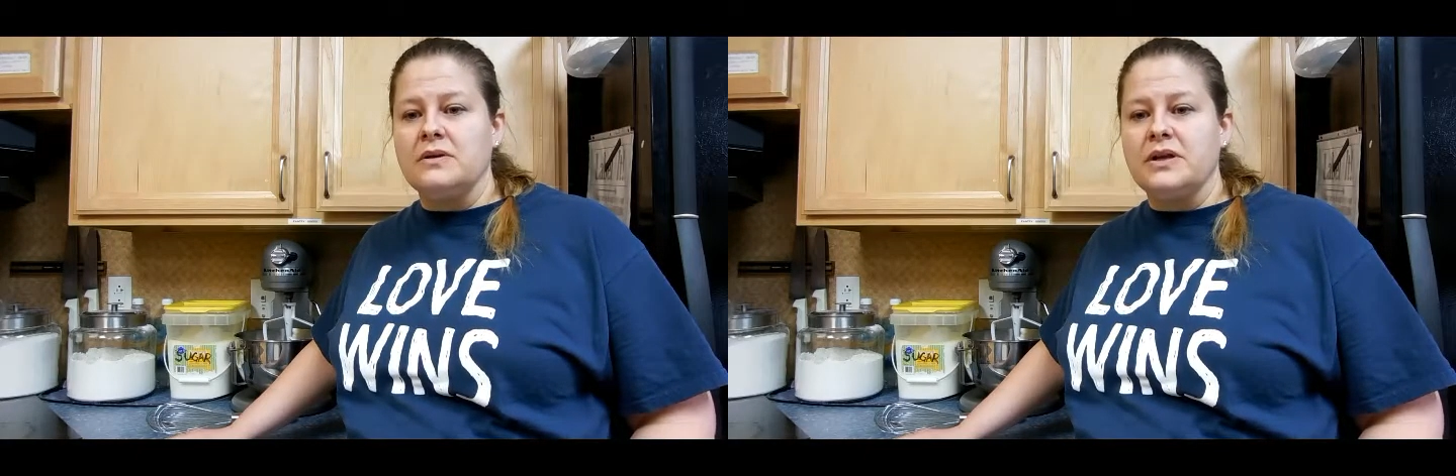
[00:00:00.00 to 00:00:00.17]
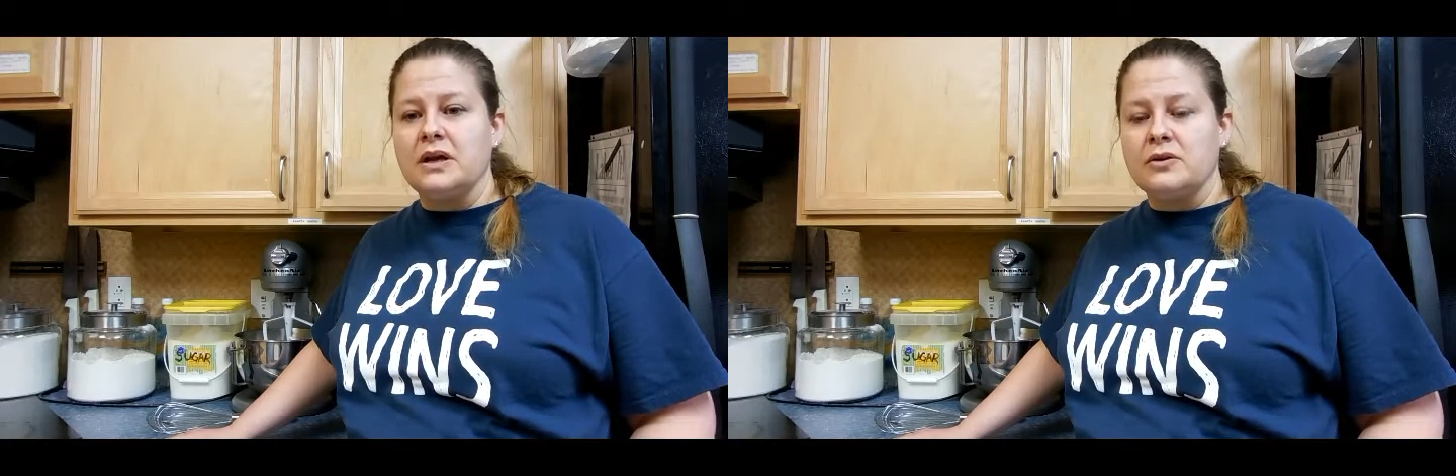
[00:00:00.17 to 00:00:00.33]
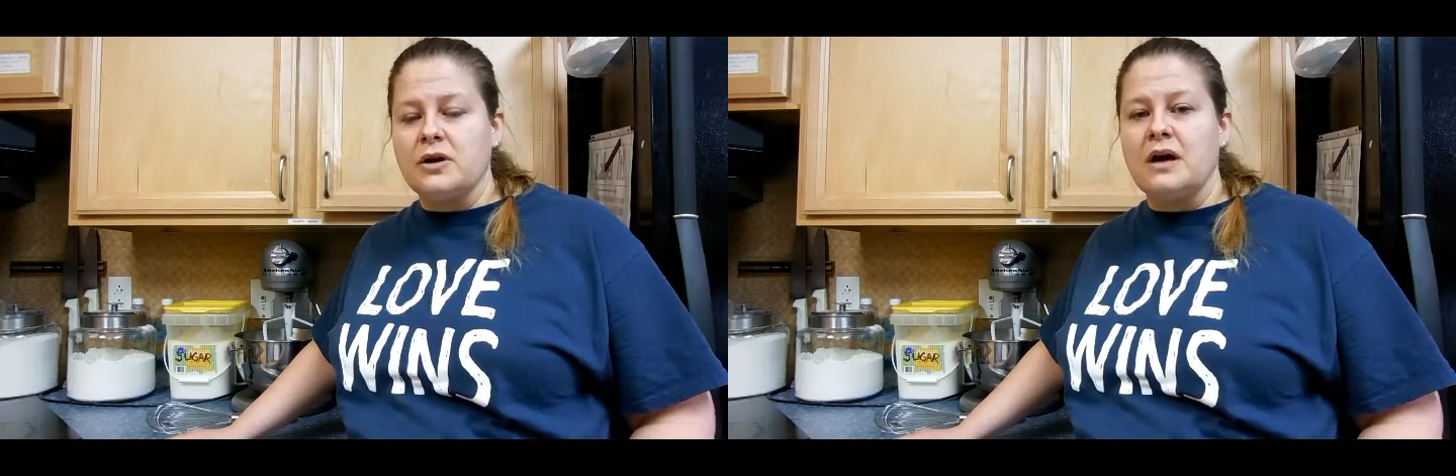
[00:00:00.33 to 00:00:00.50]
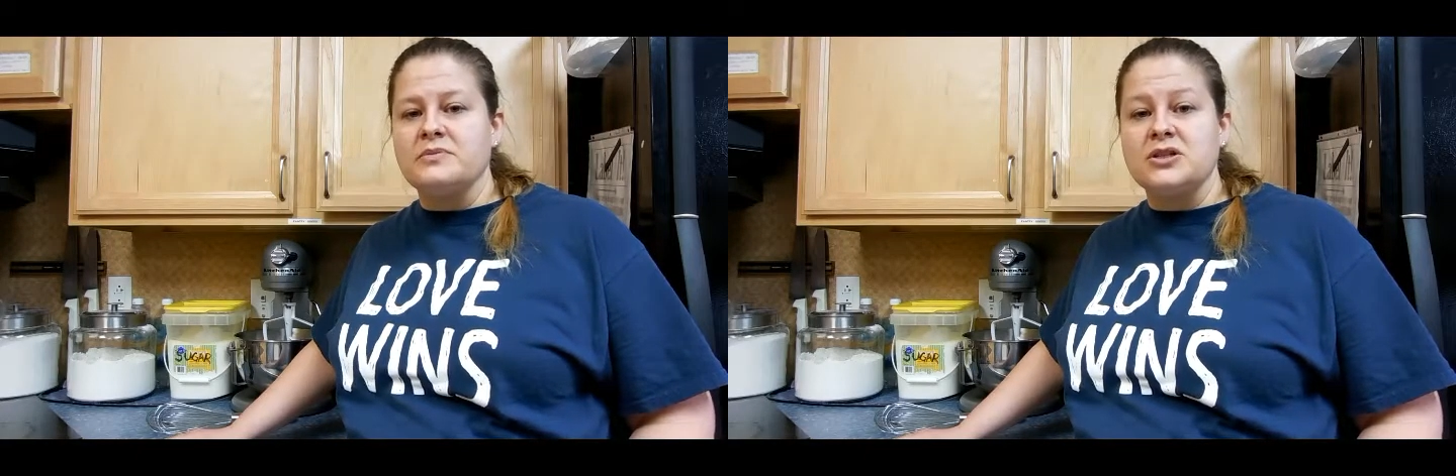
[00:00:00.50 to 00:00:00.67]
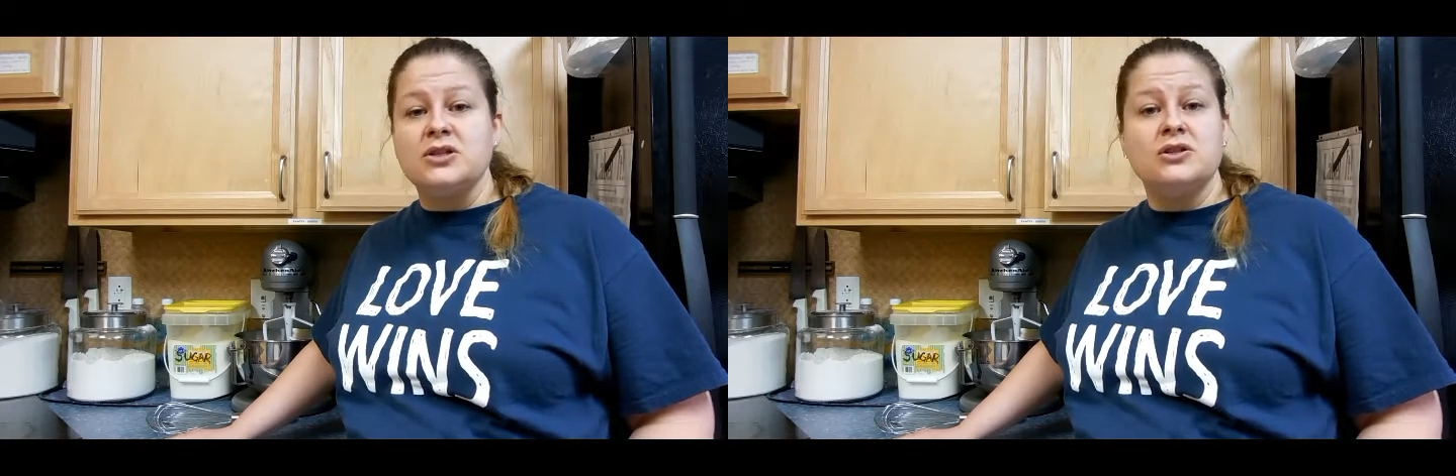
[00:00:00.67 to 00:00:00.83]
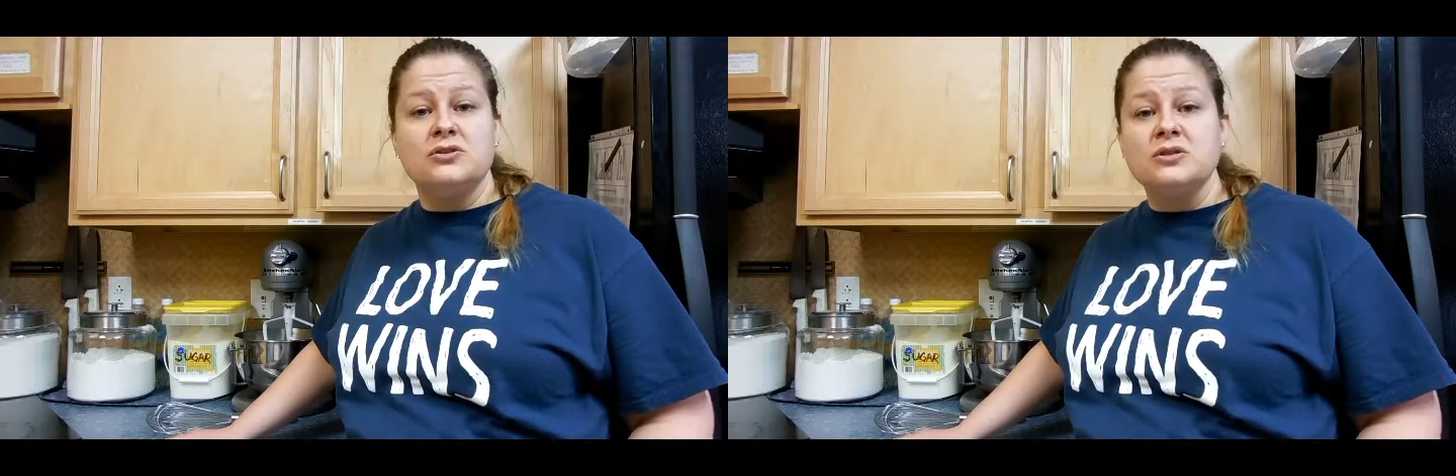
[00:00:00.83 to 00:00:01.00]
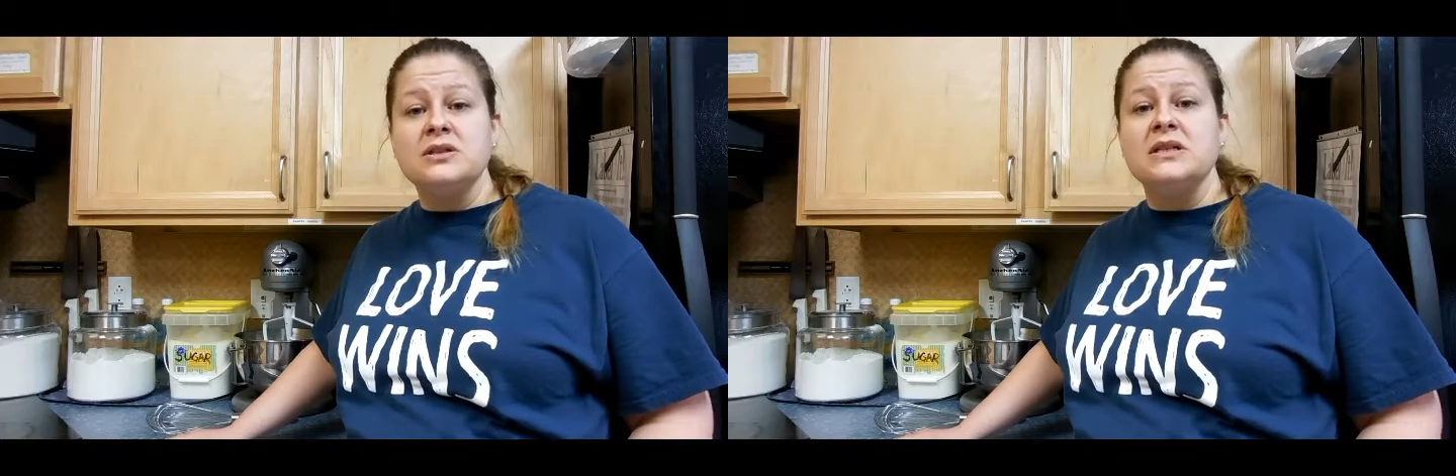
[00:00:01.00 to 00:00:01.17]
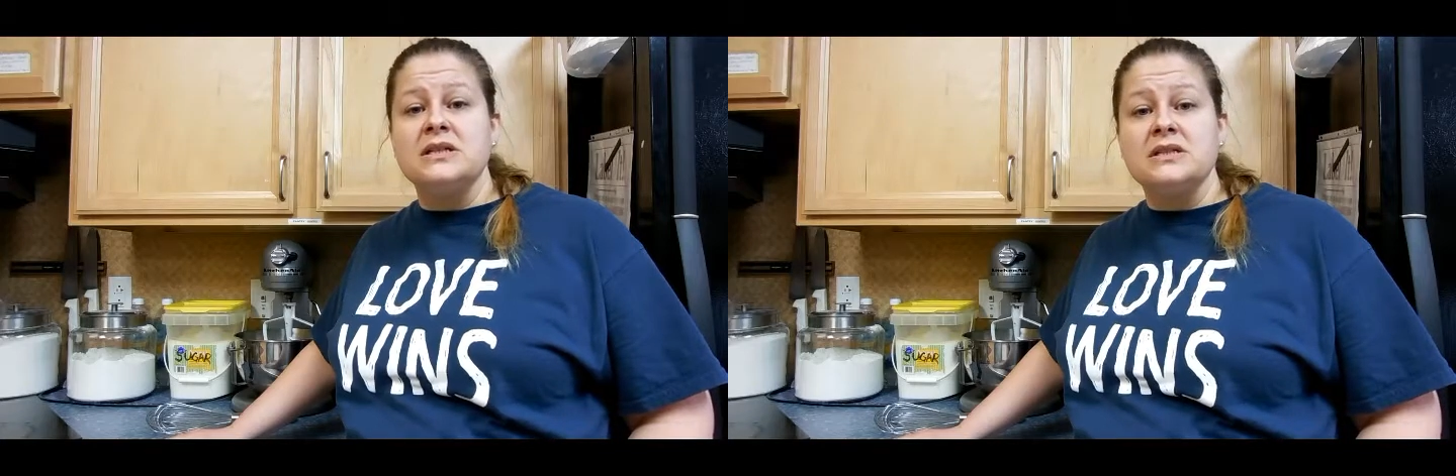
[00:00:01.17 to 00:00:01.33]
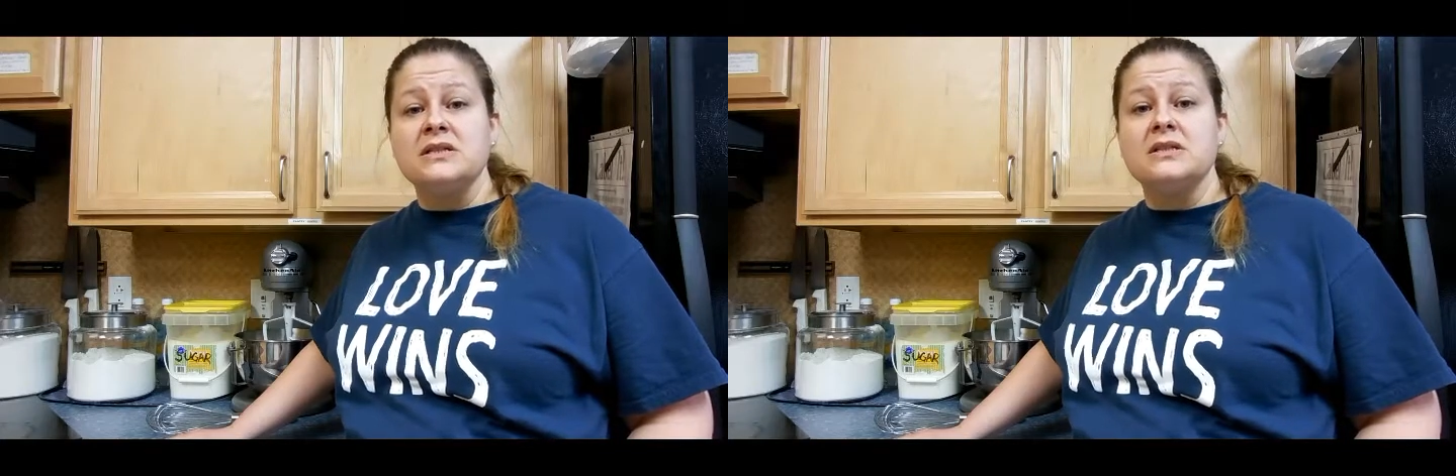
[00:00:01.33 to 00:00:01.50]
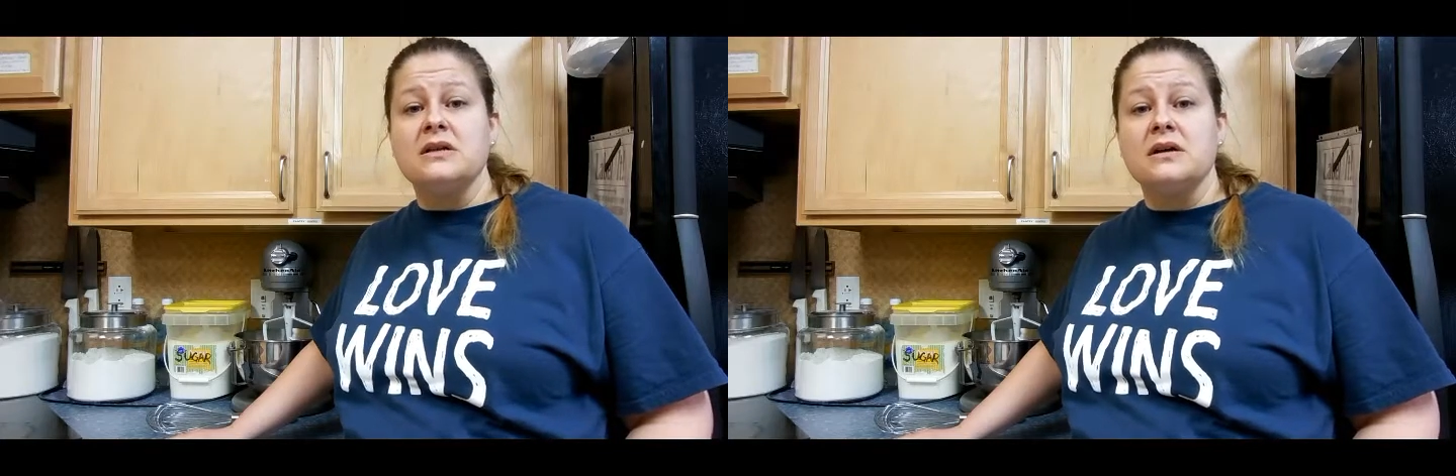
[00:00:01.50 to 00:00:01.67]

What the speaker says: the other option usually is